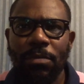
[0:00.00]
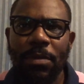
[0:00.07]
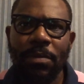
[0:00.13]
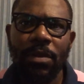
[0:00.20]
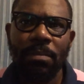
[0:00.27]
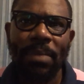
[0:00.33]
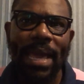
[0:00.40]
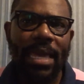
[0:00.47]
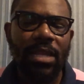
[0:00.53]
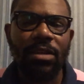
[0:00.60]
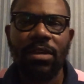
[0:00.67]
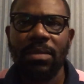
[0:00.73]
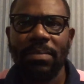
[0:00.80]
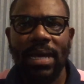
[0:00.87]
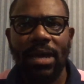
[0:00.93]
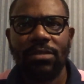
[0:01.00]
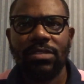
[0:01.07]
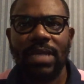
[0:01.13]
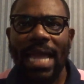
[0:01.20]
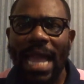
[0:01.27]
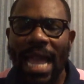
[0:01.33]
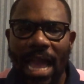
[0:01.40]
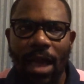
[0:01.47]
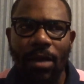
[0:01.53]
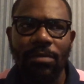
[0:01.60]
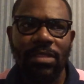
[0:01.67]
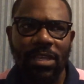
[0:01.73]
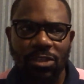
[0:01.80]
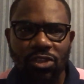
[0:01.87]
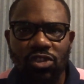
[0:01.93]
people are banging on about
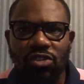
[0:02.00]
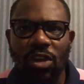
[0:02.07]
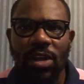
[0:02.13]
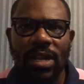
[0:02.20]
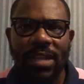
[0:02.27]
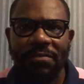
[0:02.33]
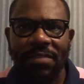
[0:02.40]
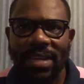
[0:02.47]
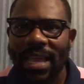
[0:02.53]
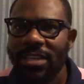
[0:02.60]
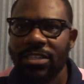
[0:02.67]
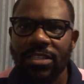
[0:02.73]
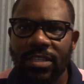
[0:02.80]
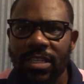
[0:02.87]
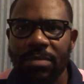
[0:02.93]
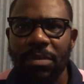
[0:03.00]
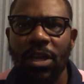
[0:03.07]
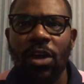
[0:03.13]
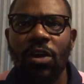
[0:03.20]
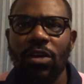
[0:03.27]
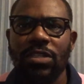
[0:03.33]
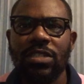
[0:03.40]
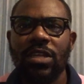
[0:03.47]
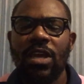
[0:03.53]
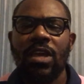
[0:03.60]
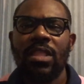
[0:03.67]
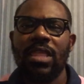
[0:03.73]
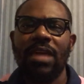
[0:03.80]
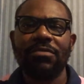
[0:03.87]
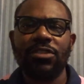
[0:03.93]
how they're struggling financially because
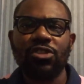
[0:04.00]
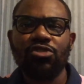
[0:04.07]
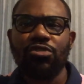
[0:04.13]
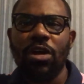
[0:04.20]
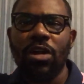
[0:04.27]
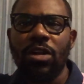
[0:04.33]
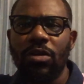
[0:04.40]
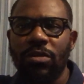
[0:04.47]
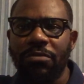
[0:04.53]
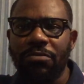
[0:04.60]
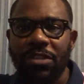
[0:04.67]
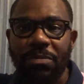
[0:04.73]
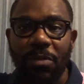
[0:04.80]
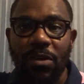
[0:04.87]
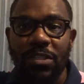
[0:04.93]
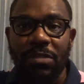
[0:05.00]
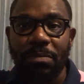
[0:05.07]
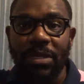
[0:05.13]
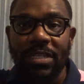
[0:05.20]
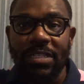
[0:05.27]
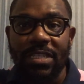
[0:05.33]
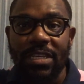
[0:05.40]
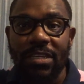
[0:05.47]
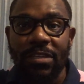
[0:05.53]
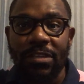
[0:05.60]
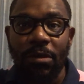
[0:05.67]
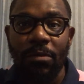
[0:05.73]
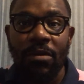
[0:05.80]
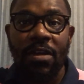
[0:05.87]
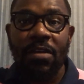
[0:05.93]
they have a truckload of responsibility,
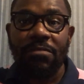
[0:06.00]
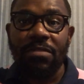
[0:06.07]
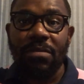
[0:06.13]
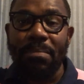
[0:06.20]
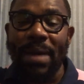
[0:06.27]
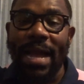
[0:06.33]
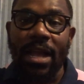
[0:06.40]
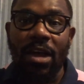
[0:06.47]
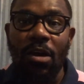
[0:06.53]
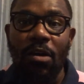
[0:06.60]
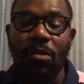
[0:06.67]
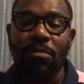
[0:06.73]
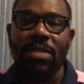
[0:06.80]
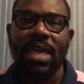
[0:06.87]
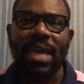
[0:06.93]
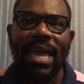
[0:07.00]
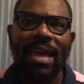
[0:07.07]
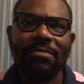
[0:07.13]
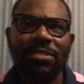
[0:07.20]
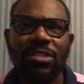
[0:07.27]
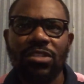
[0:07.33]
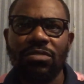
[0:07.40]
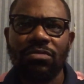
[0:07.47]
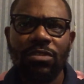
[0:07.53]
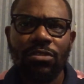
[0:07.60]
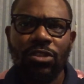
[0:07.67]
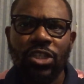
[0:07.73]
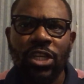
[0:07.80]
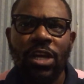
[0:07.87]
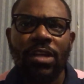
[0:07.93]
from back home. They're having to
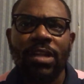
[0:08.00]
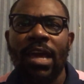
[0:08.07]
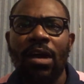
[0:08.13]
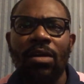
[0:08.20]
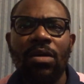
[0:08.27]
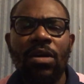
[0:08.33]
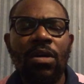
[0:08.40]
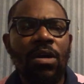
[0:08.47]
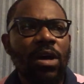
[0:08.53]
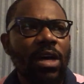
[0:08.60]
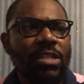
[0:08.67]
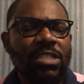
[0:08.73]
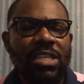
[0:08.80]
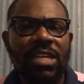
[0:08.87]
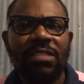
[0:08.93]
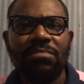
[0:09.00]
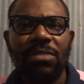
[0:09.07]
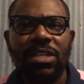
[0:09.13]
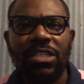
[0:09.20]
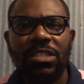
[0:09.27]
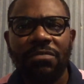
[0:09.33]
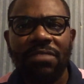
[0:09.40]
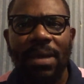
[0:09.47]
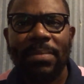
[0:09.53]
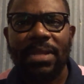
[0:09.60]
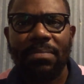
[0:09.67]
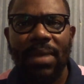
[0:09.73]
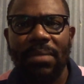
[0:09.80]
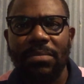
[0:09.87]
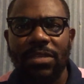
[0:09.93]
churn out a ton of money to
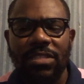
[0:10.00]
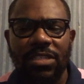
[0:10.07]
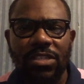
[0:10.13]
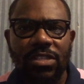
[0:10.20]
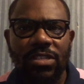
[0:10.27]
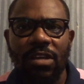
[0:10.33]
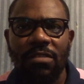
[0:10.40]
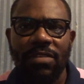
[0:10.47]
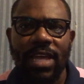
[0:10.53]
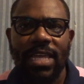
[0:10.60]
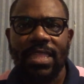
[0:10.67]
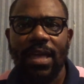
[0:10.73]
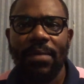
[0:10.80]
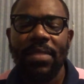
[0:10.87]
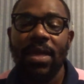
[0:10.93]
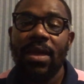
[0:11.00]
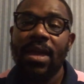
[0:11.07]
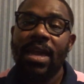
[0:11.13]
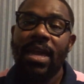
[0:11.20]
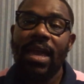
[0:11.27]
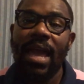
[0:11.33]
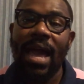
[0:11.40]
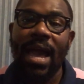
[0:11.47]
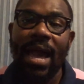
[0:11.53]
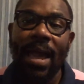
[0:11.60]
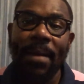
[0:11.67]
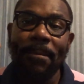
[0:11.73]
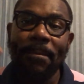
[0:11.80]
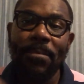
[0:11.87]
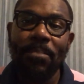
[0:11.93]
family members and stuff like that.
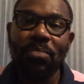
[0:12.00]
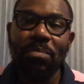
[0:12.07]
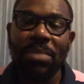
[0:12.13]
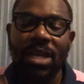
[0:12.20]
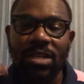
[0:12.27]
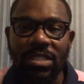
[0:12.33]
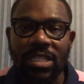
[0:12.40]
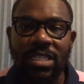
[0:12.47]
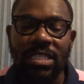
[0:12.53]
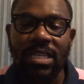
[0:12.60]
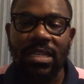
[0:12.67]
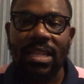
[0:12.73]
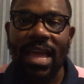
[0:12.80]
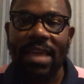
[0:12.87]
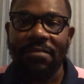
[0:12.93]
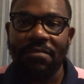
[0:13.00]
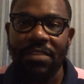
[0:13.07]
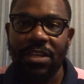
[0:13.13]
Because this is a live